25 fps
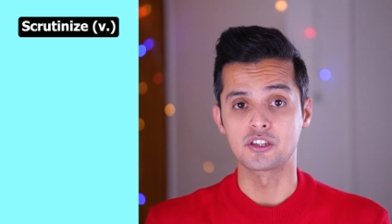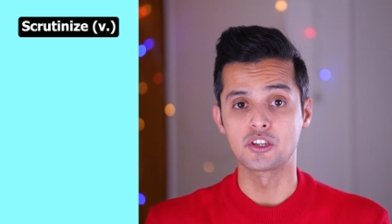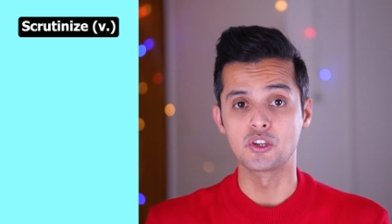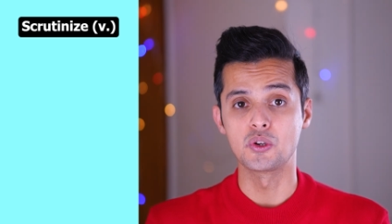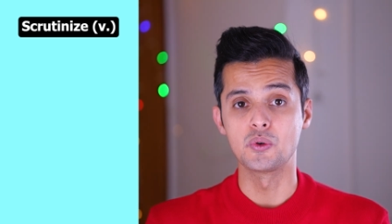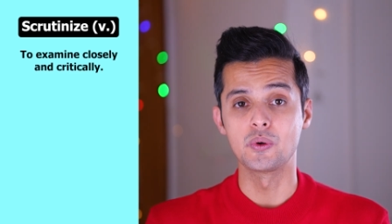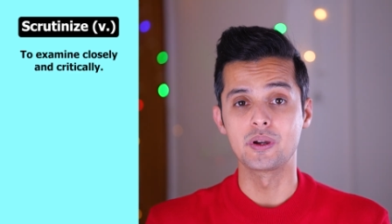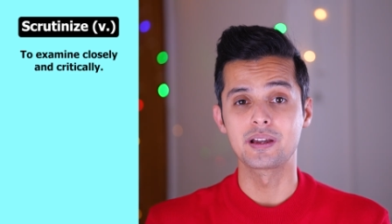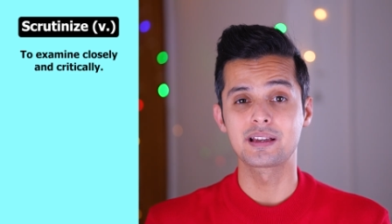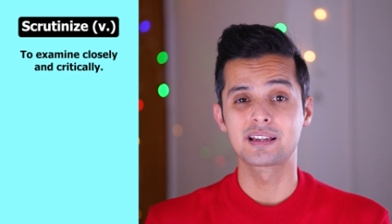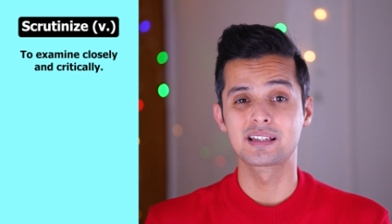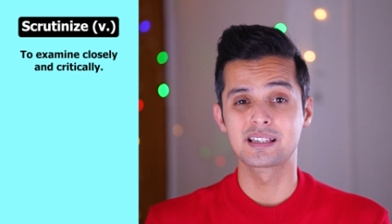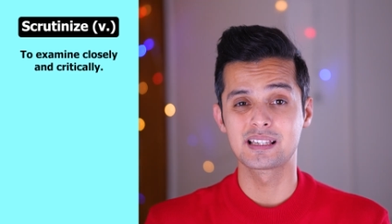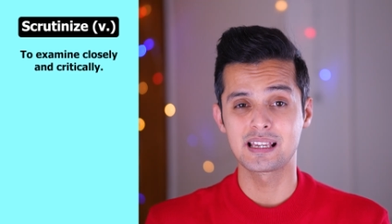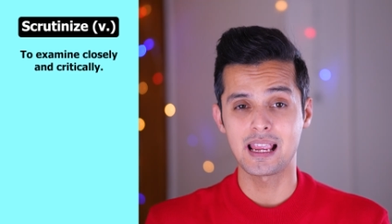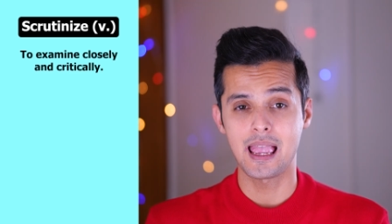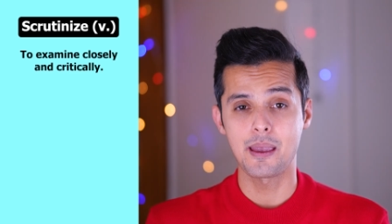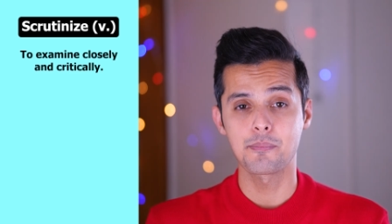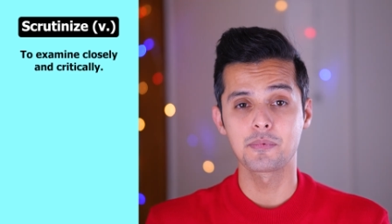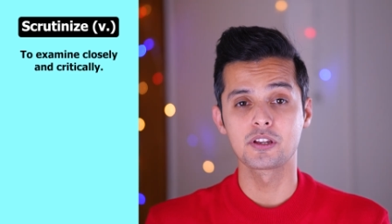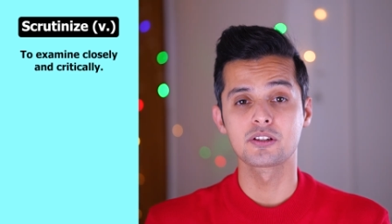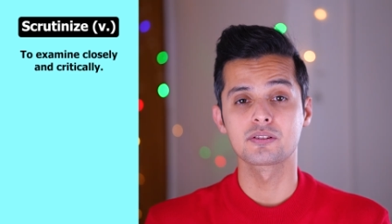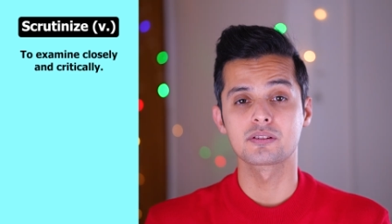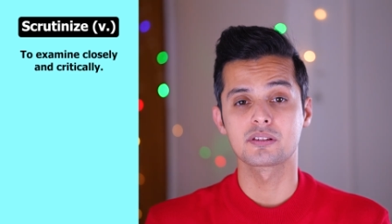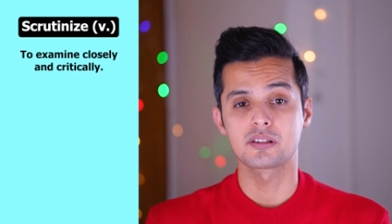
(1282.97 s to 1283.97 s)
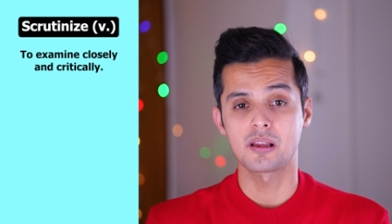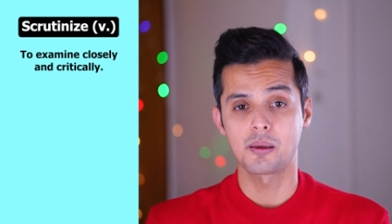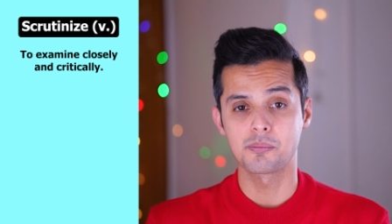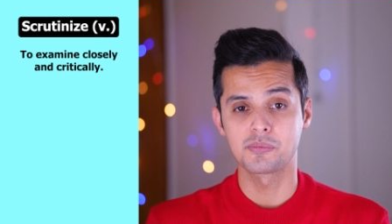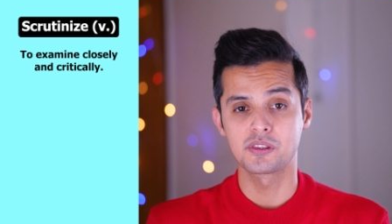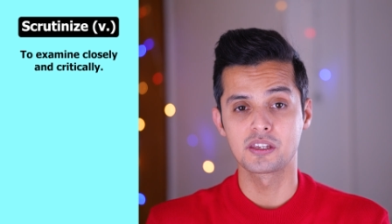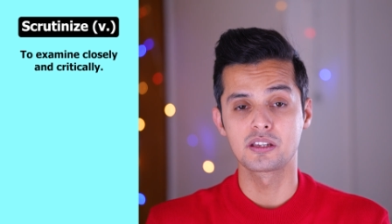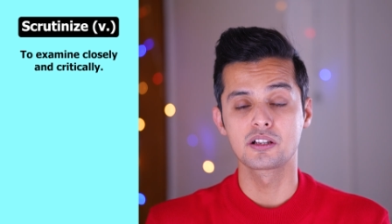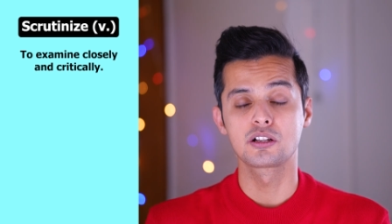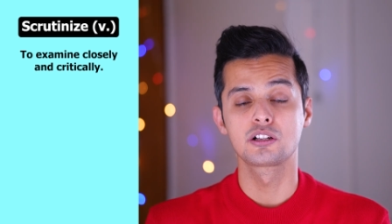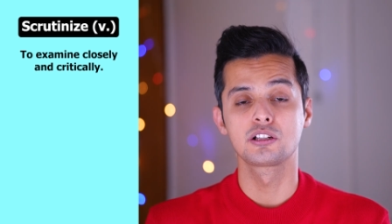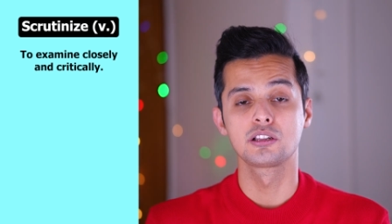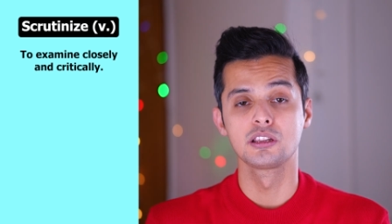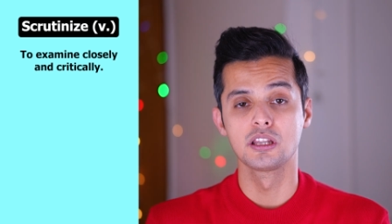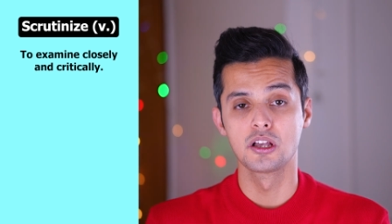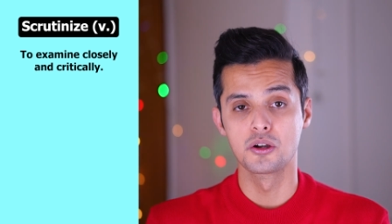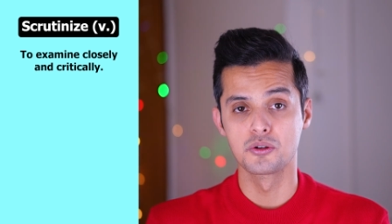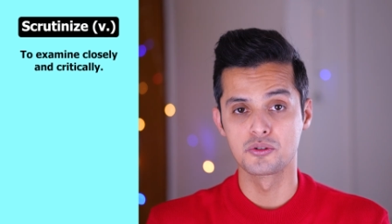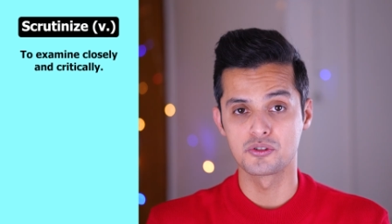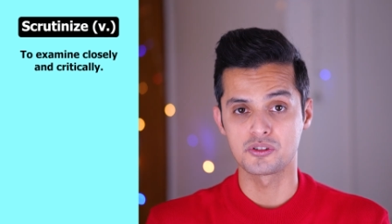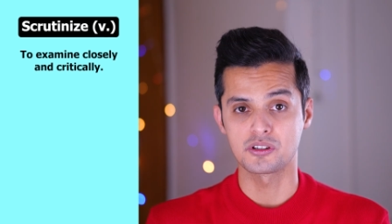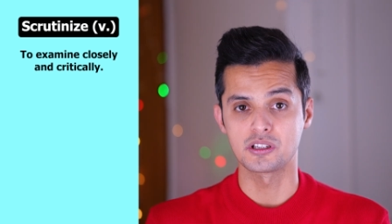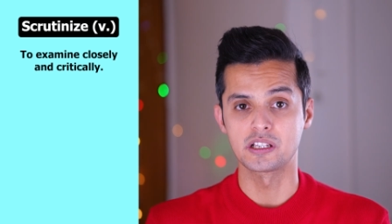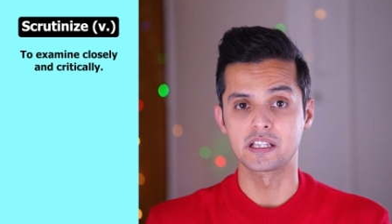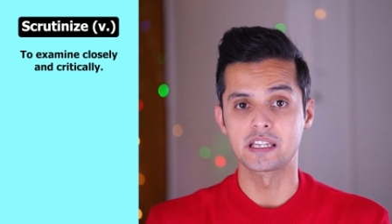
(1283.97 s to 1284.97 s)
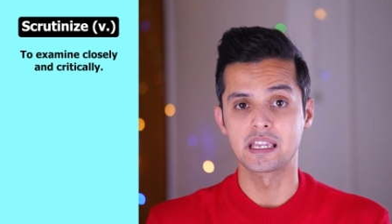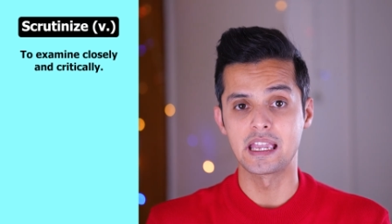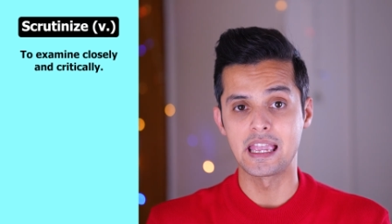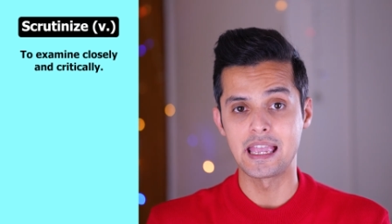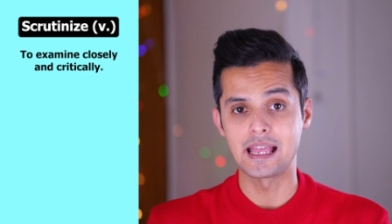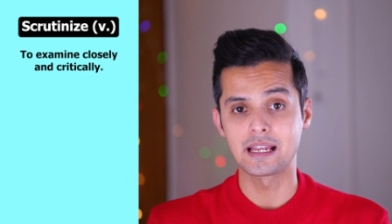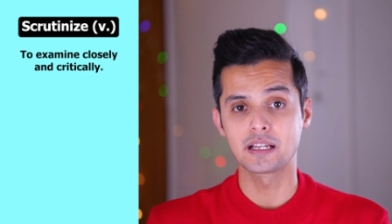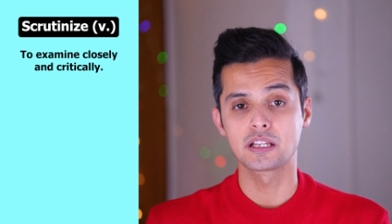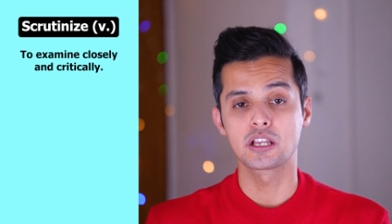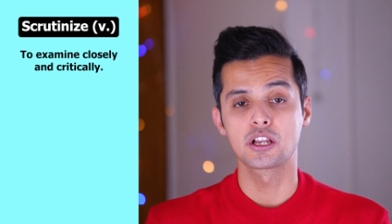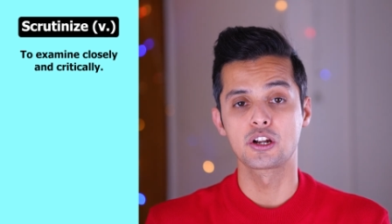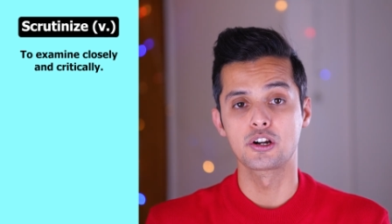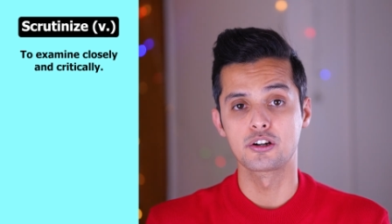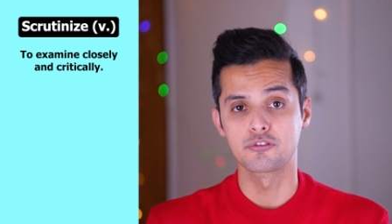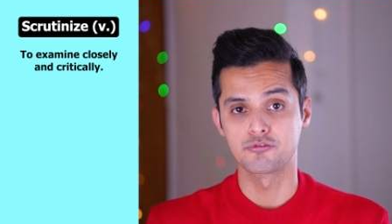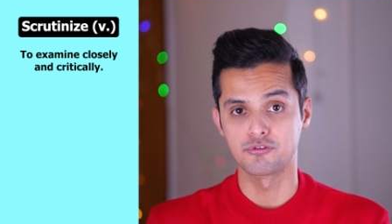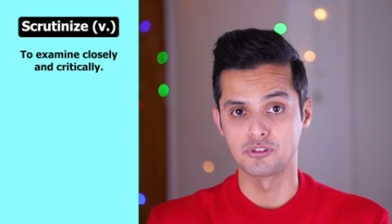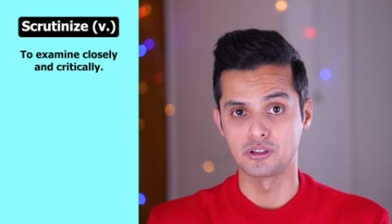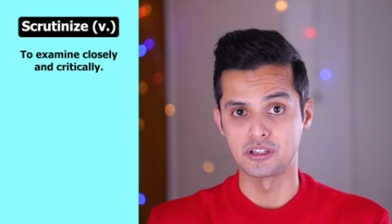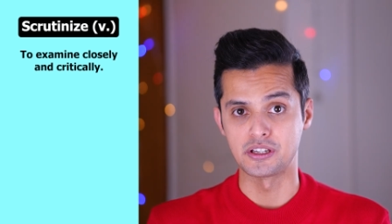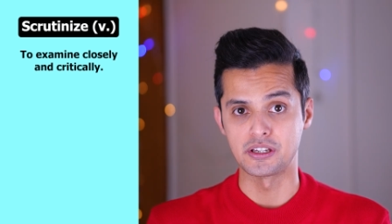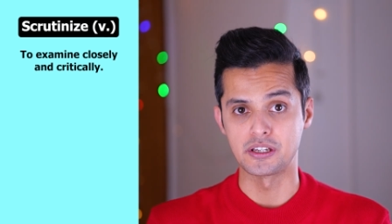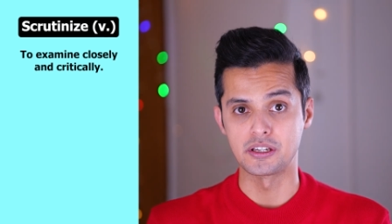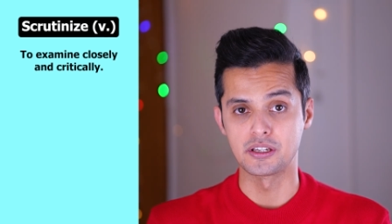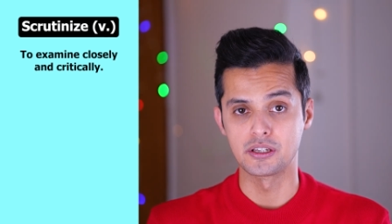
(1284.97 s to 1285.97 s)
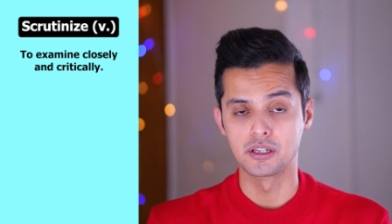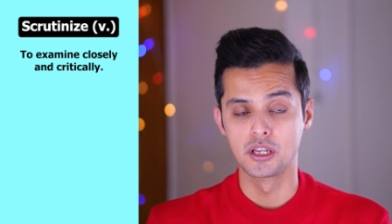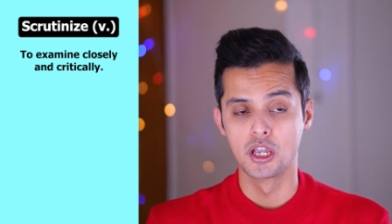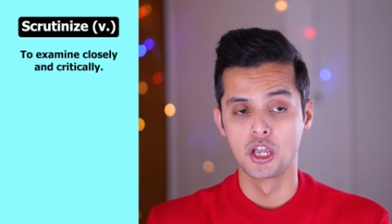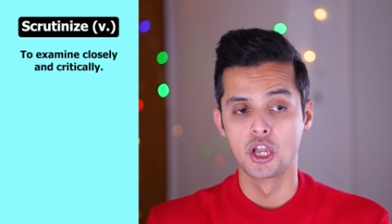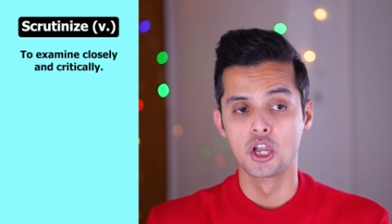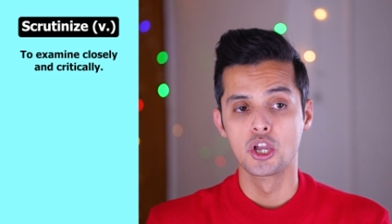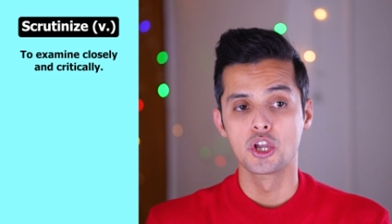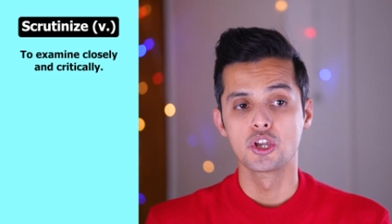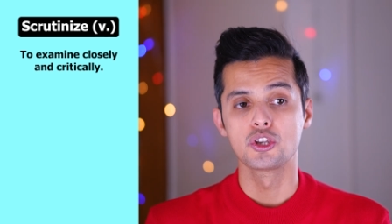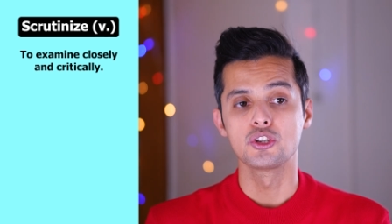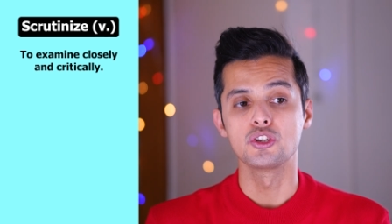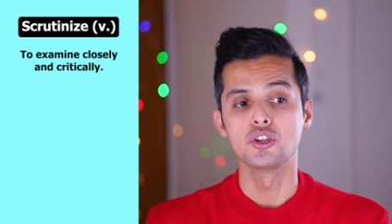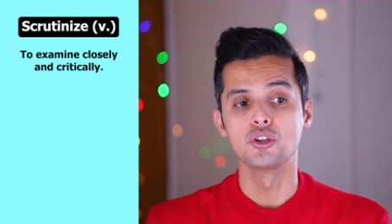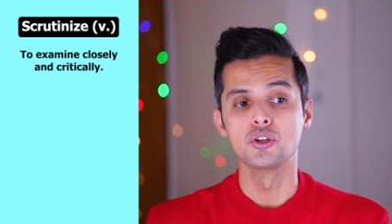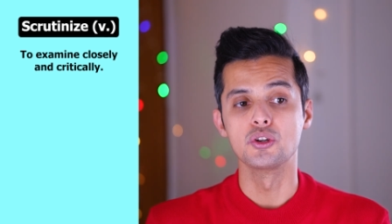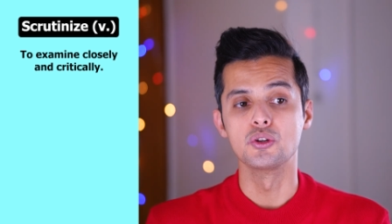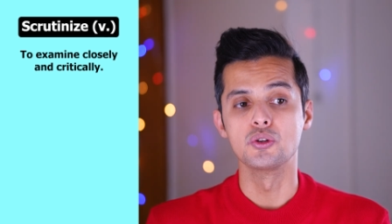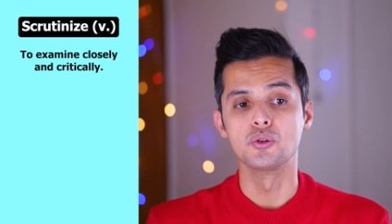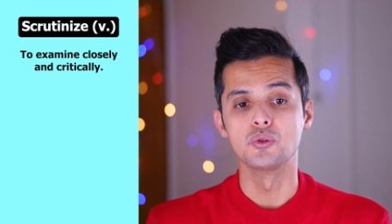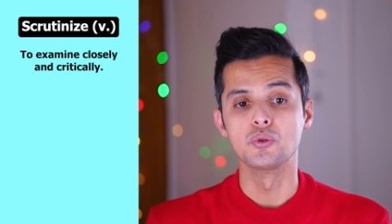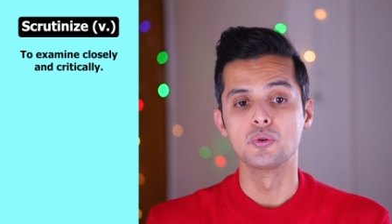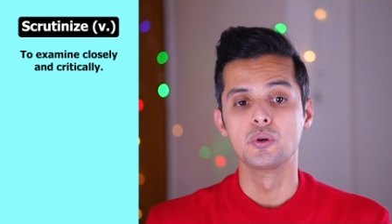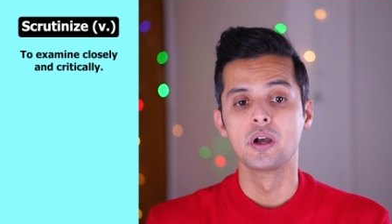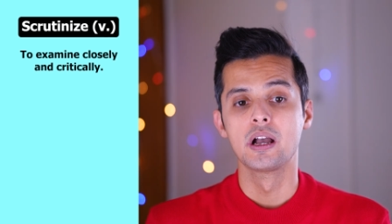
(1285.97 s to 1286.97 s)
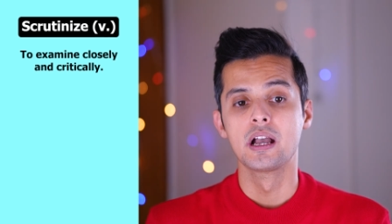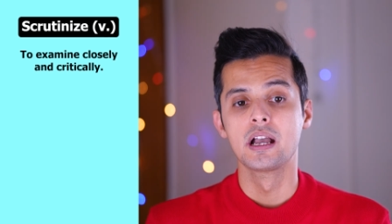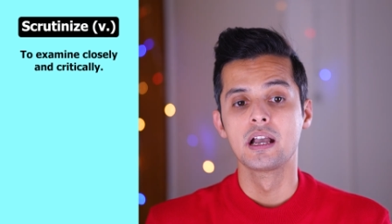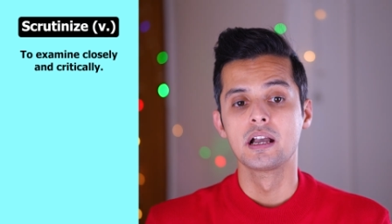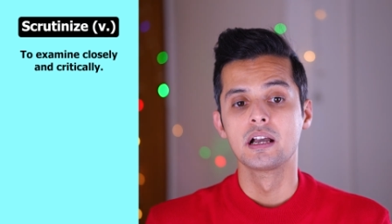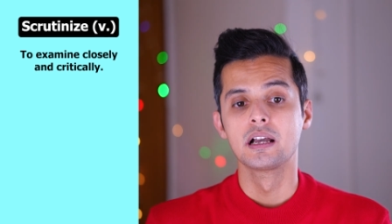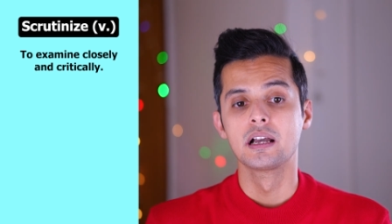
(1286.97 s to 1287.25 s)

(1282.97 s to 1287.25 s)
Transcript: you examine something closely and carefully. You